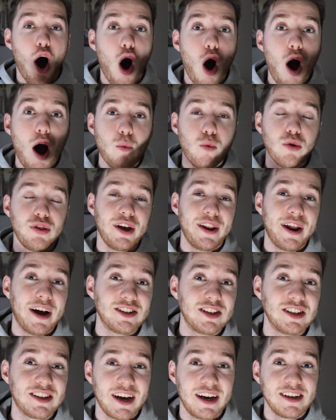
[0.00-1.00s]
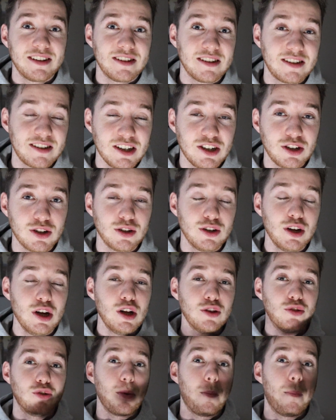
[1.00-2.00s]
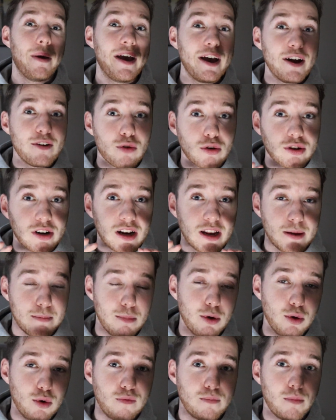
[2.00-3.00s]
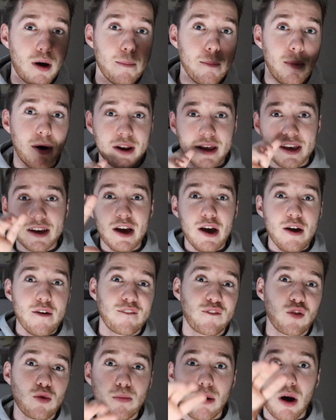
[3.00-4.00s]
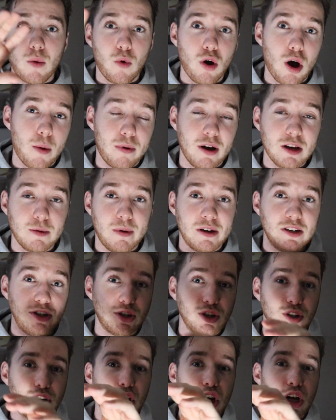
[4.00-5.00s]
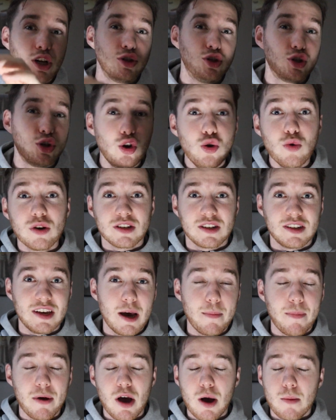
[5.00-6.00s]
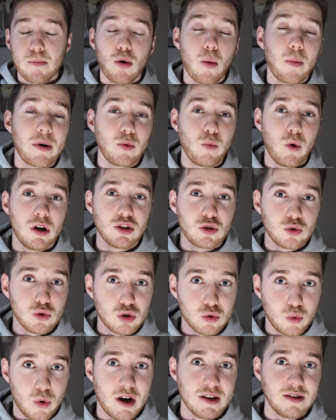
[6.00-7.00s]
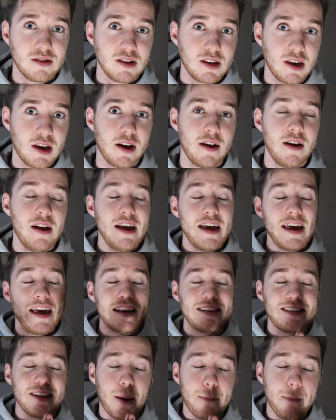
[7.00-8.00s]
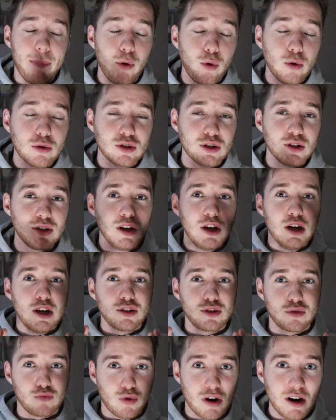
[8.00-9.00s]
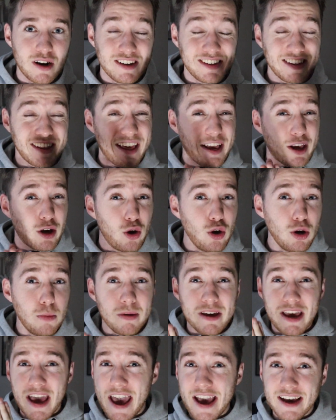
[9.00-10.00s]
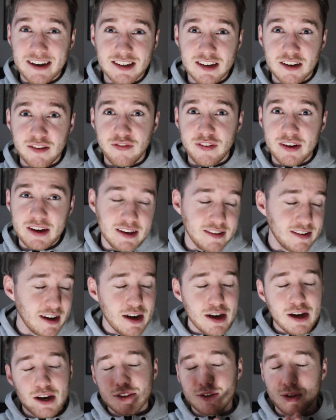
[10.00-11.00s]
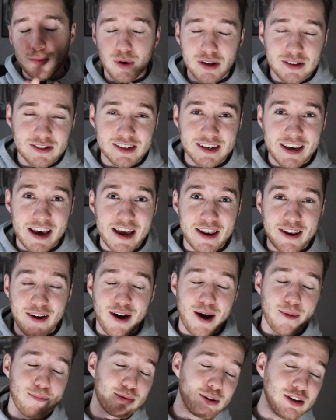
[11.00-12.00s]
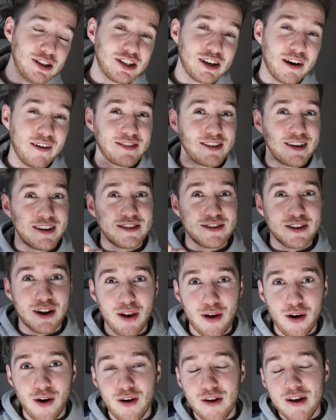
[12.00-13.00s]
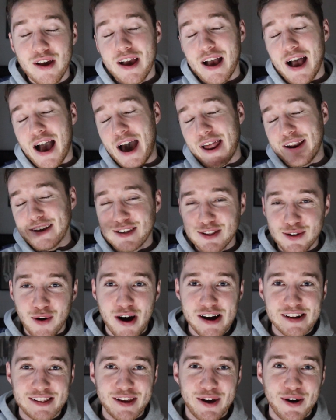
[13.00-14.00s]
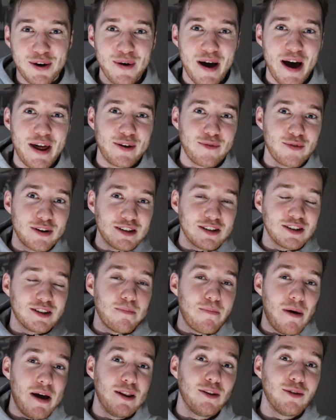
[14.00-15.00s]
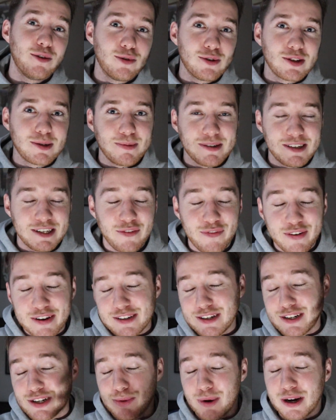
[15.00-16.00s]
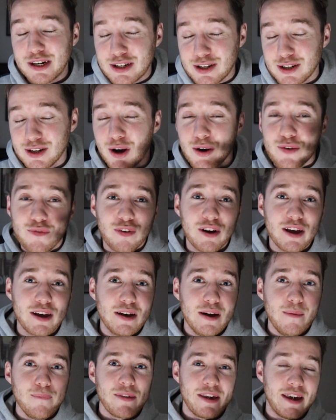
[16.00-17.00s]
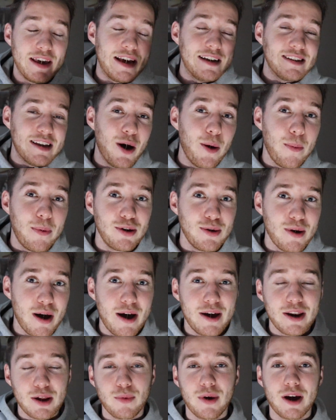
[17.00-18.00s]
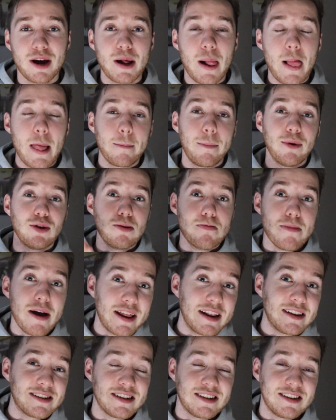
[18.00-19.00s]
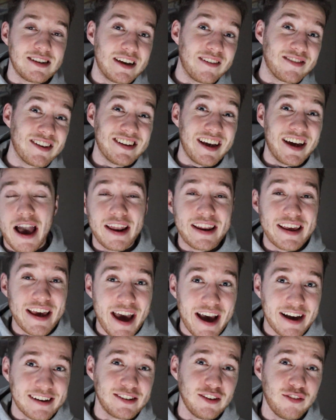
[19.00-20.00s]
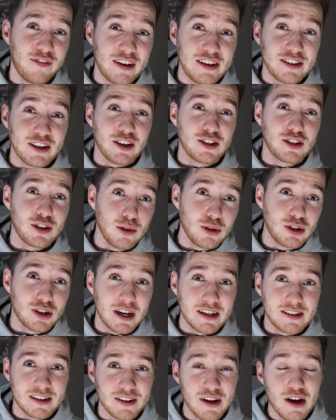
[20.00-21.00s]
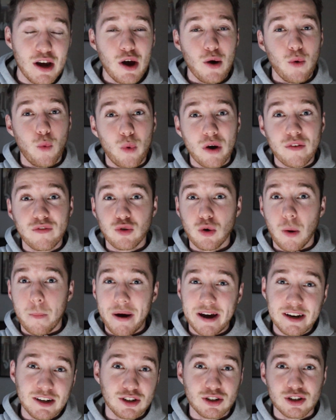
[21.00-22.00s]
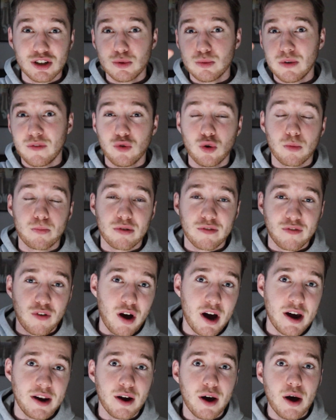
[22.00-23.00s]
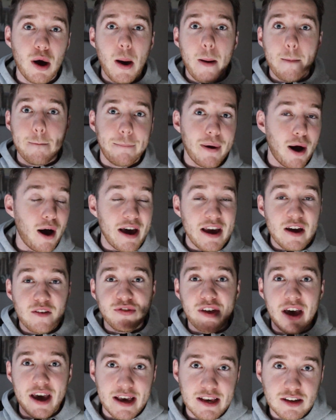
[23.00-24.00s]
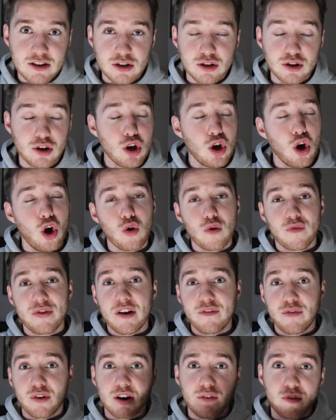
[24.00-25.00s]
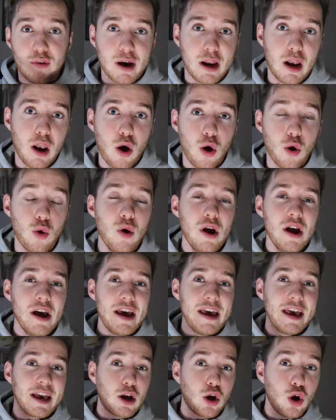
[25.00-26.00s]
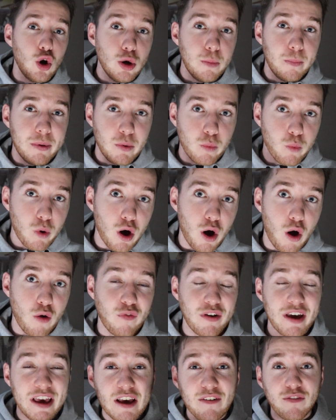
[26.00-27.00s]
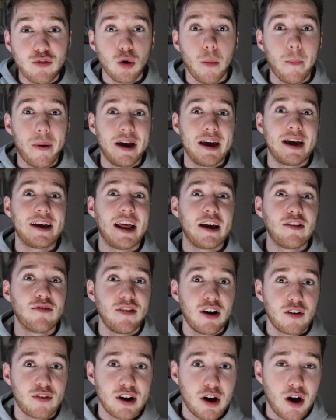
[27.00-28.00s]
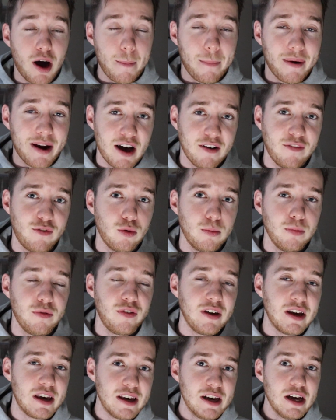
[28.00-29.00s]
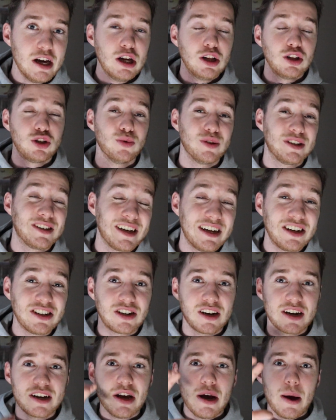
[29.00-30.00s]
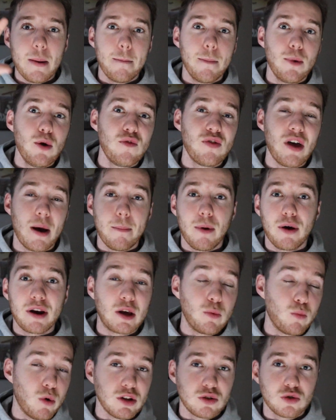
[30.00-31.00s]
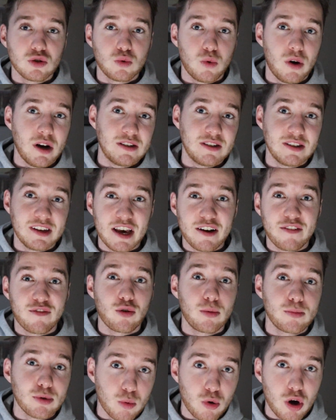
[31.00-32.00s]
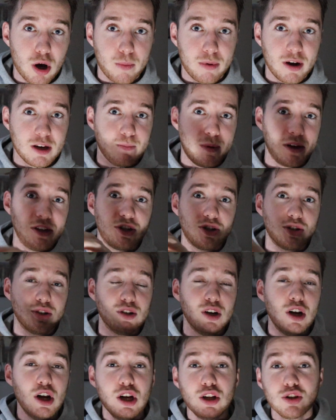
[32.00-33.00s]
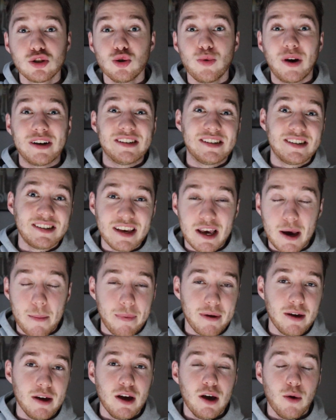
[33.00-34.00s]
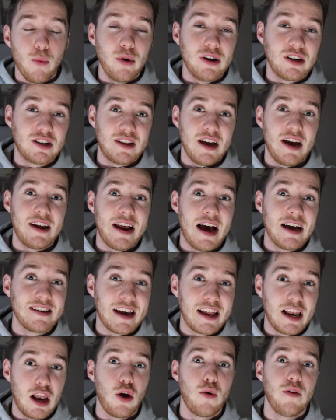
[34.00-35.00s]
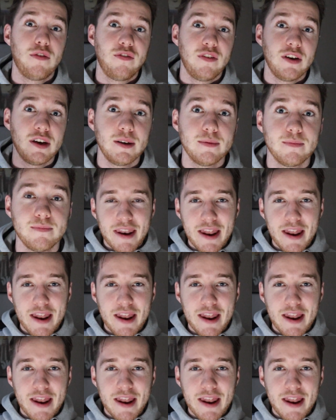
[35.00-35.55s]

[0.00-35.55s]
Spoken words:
I would then actually take the decision to periodically move my money from my workplace pension to a SIP probably once or twice a year. It's now important to realise that there could be exit fees. So once again, I appreciate I've said this a lot and it's not ideal and it really does depend on your specific situation. Hopefully it is helping you out anyway, but you may need to see if there's any exit fees associated with your pension, with your provider. But if there isn't, or if they're very, very low, it could be worth, if you're paying a very high platform fee, to essentially move that money once or twice a year from your workplace pension to a SIP, which then has a lower fee.